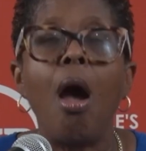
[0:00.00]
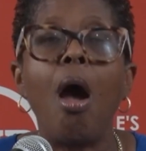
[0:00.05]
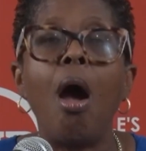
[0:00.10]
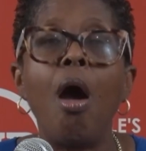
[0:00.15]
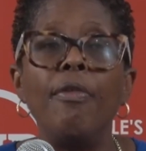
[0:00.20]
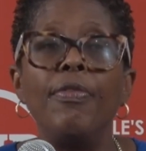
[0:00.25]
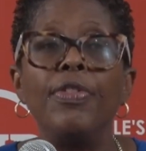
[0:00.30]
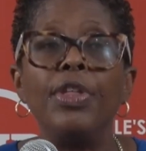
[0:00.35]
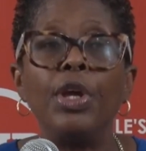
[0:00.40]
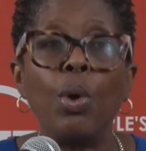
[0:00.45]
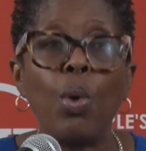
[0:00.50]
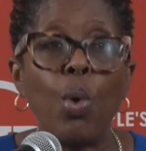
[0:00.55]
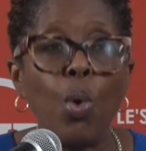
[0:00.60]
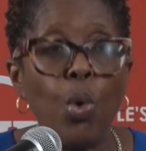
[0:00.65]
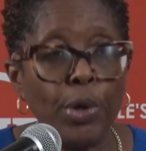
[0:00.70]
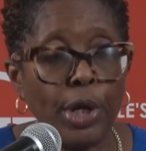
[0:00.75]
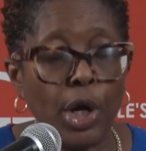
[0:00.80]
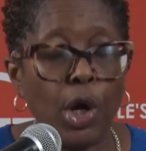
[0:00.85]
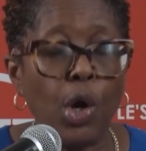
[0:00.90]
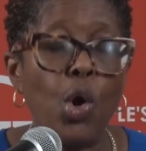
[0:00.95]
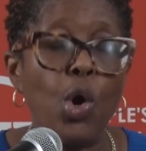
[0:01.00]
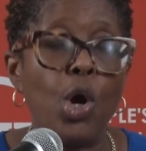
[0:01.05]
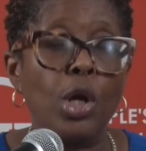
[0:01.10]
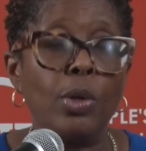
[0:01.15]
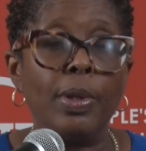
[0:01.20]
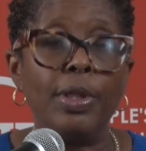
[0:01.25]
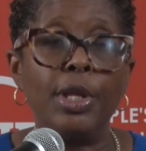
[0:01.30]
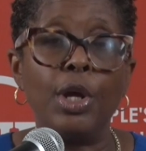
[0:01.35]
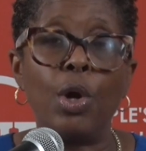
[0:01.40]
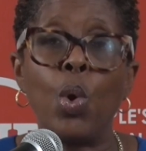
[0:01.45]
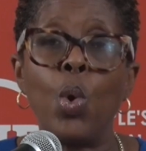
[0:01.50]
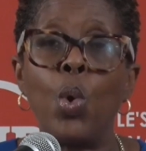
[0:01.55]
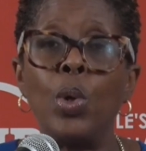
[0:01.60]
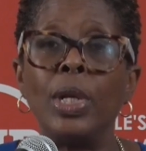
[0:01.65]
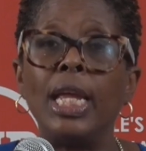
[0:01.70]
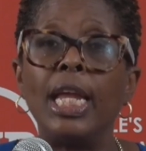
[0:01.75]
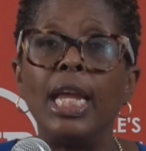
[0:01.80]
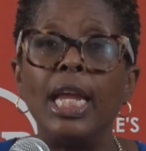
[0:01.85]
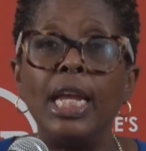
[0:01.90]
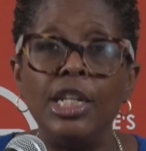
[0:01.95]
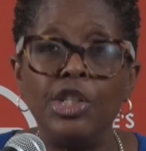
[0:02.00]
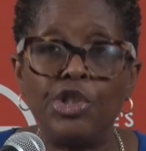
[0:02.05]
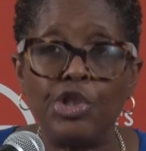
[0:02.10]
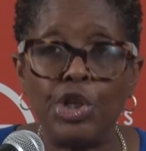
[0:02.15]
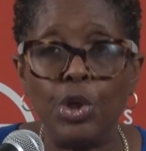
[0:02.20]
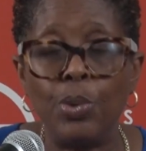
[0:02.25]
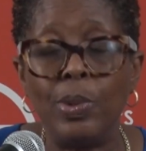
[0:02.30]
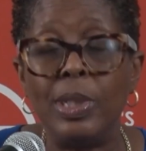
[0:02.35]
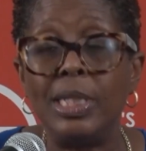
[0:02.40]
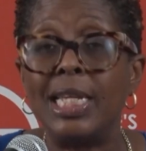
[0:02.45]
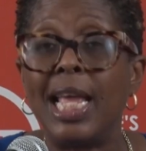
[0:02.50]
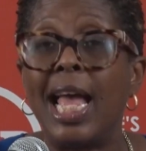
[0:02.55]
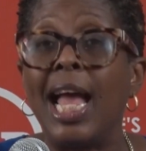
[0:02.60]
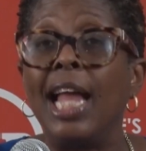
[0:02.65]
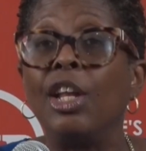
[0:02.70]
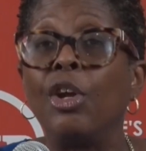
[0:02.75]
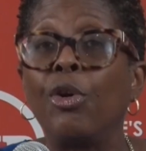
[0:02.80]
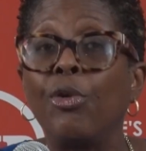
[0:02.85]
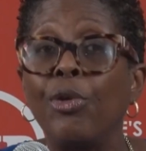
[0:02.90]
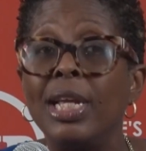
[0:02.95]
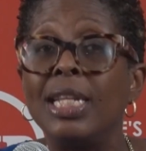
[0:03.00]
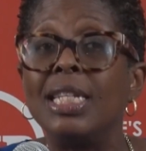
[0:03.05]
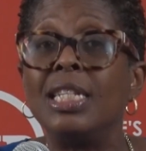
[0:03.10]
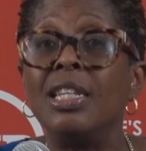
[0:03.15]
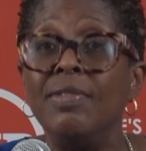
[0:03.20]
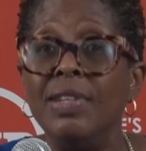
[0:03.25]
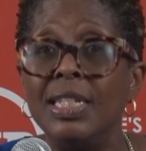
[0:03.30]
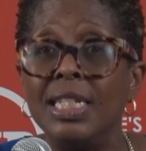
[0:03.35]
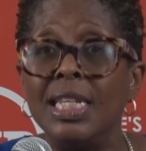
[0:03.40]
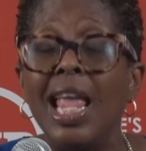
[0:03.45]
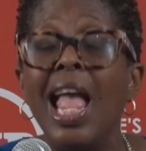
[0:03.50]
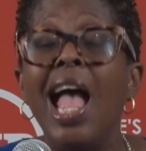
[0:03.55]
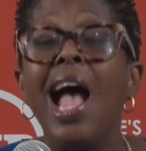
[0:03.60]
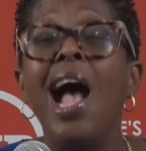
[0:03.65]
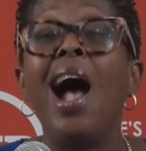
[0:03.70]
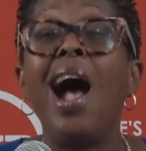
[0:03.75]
of their own accord, with their own ingenuity and creativity,